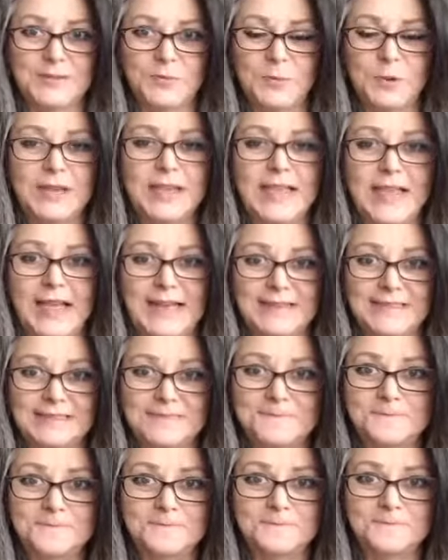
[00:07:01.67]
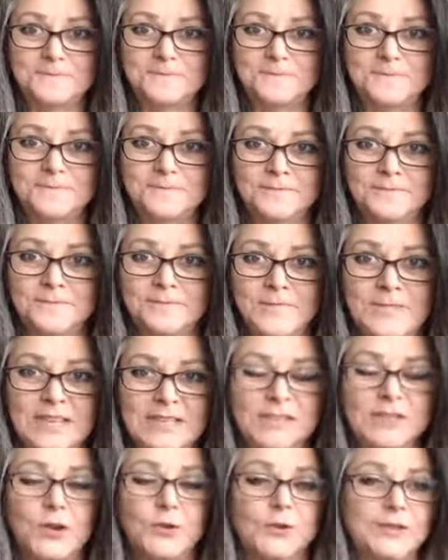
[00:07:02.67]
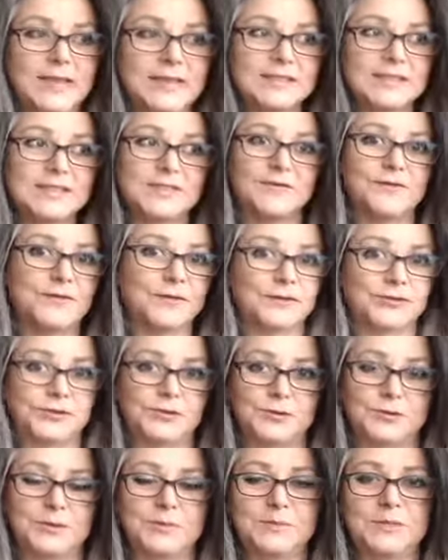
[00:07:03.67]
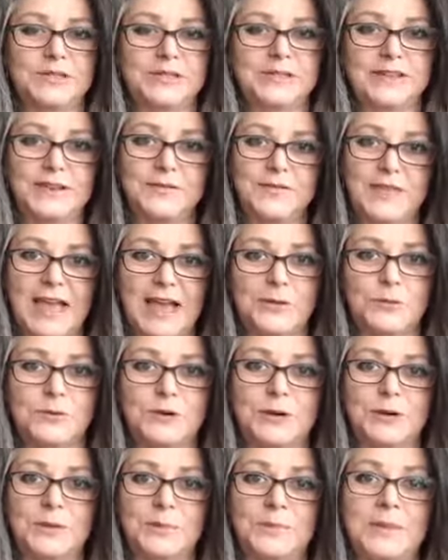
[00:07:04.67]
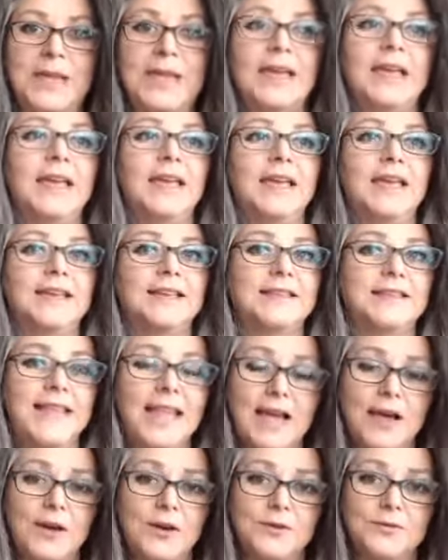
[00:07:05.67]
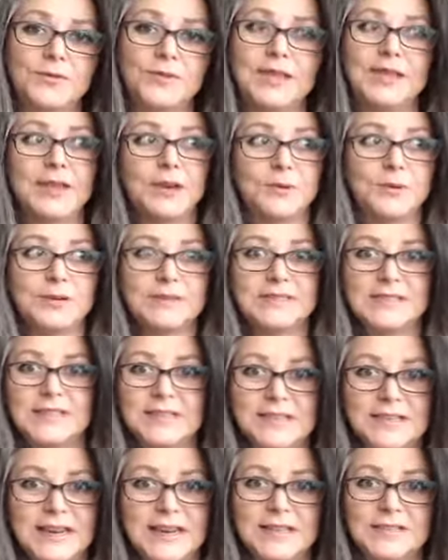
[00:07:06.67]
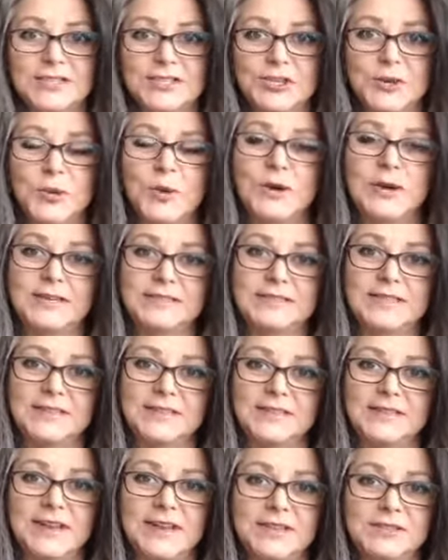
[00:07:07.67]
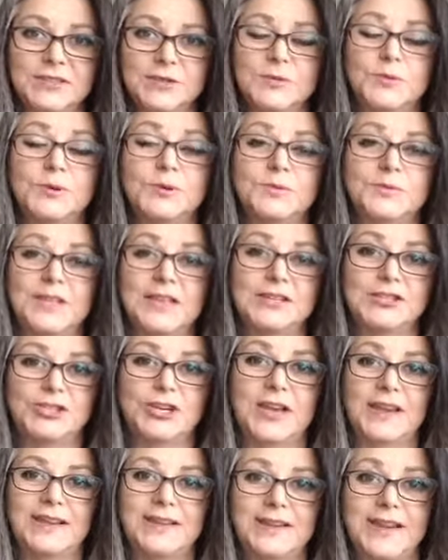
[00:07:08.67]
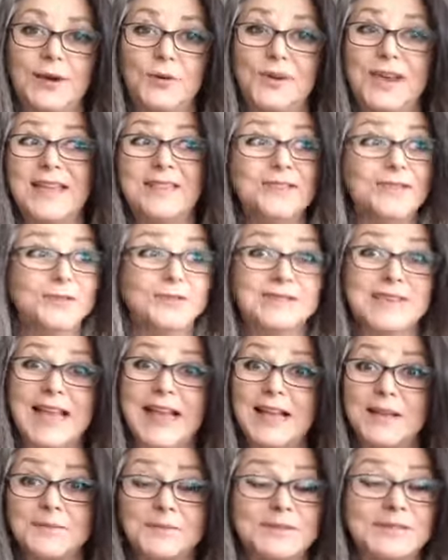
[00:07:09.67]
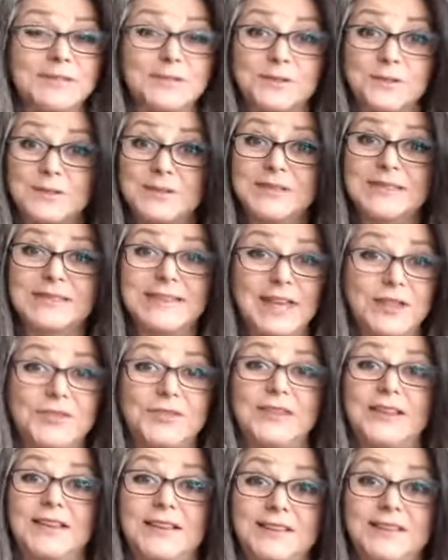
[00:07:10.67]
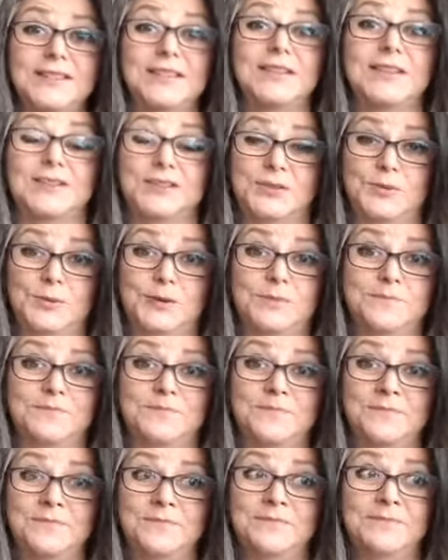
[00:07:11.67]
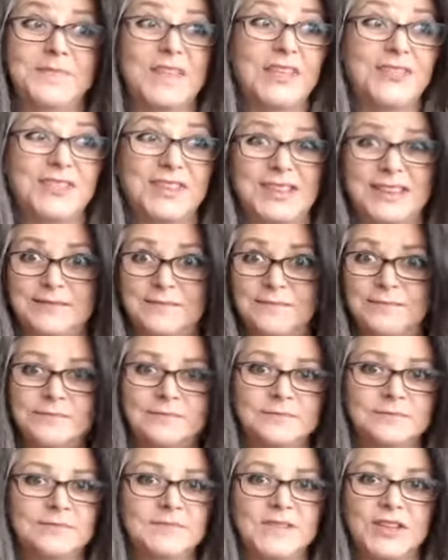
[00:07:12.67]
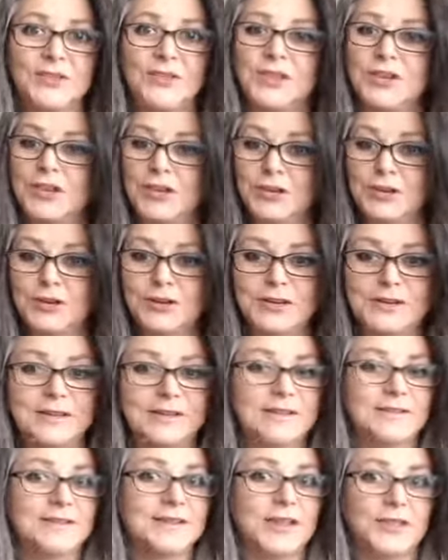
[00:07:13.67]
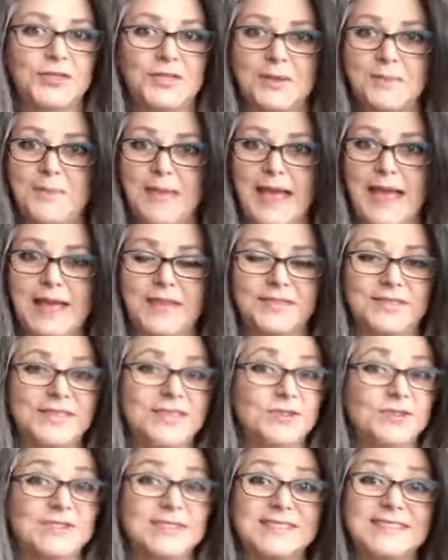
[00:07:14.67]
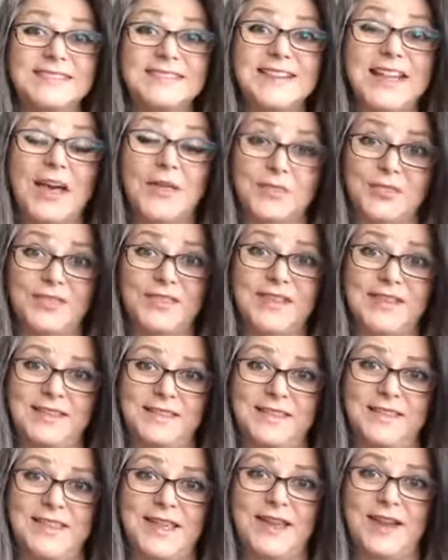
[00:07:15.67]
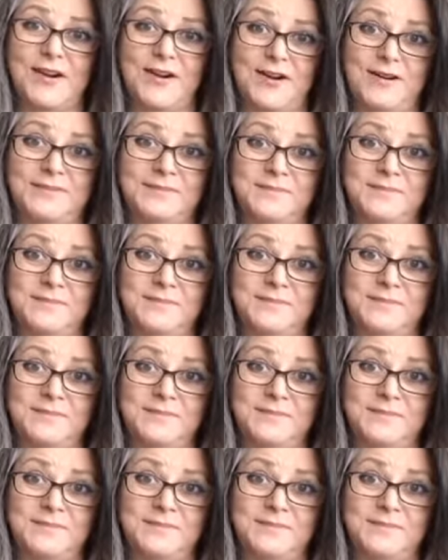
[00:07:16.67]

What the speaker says: we get. So that's the first room. You leave that room, and now they go into the next door, into the next room. They check it out, and there's absolutely nothing in this room. Nothing. Nothing good, nothing bad. There's nothing there.